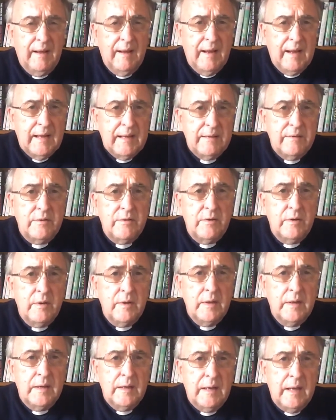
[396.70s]
And
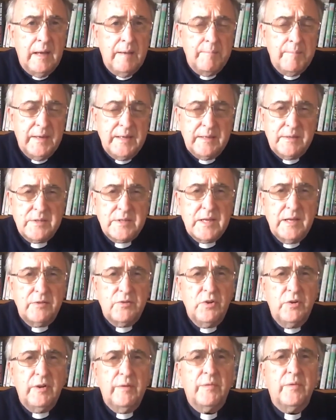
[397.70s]
it makes such
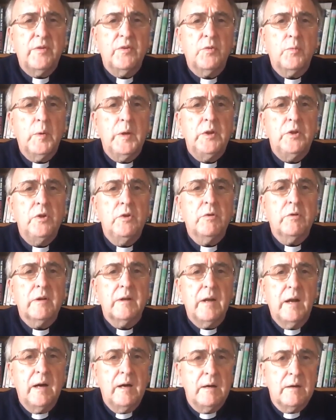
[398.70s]
a difference when you
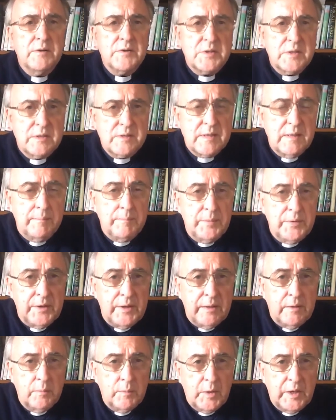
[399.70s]
can ask
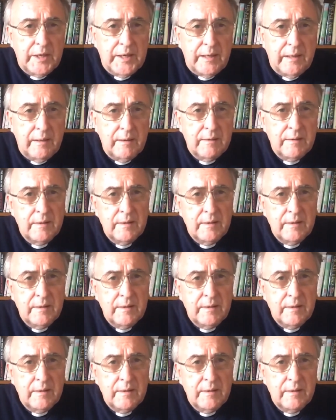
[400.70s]
somebody the way.